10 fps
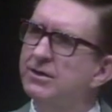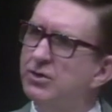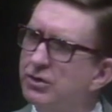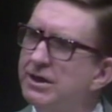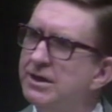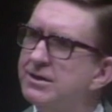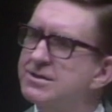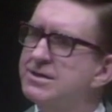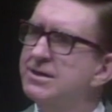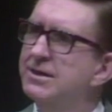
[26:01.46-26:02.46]

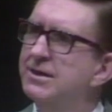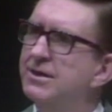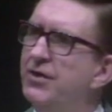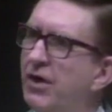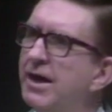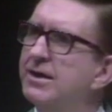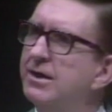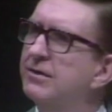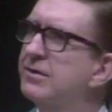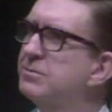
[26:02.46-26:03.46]
couldn't not
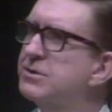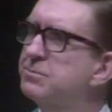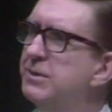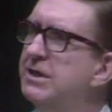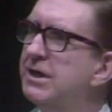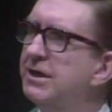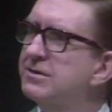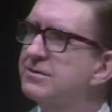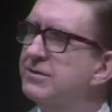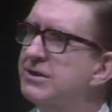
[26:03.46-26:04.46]
hear them
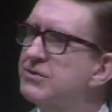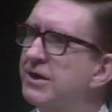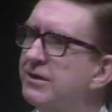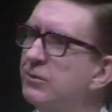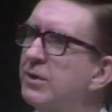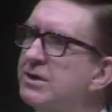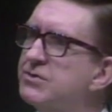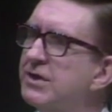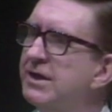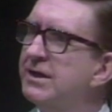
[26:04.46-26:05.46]
speaking to each other. One
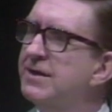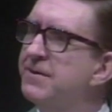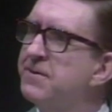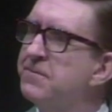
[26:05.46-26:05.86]
said,